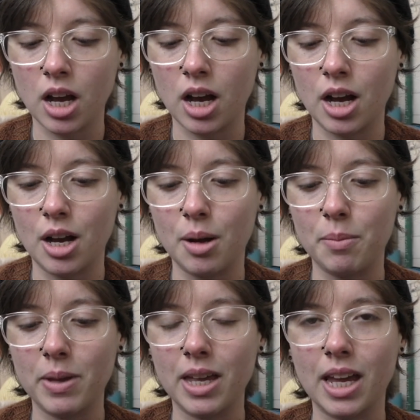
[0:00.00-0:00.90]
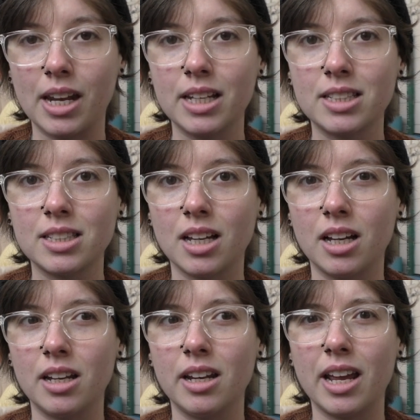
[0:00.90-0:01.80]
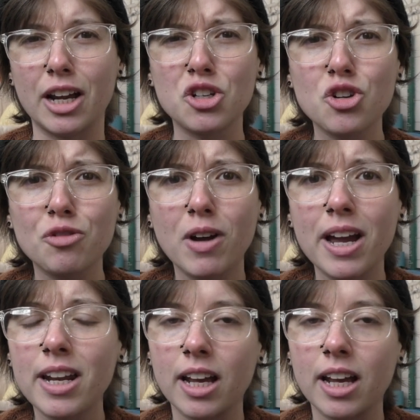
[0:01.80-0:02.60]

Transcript: and it's an extra fine.